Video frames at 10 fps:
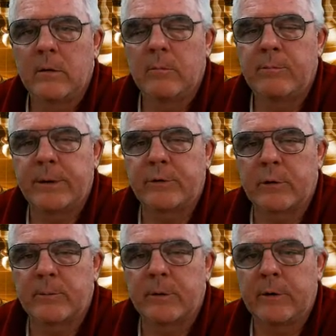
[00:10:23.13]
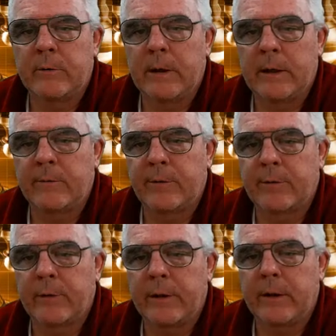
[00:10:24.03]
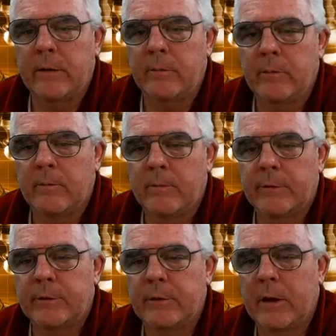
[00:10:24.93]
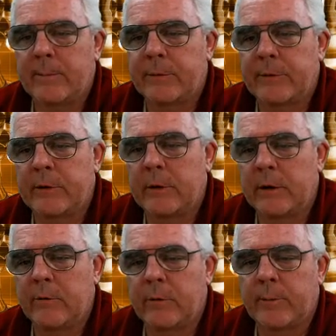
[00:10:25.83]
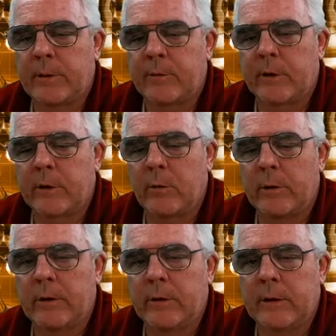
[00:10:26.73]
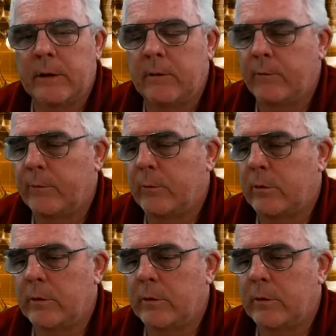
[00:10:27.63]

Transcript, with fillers: bishop to f3 stops the knight from ever going to e4.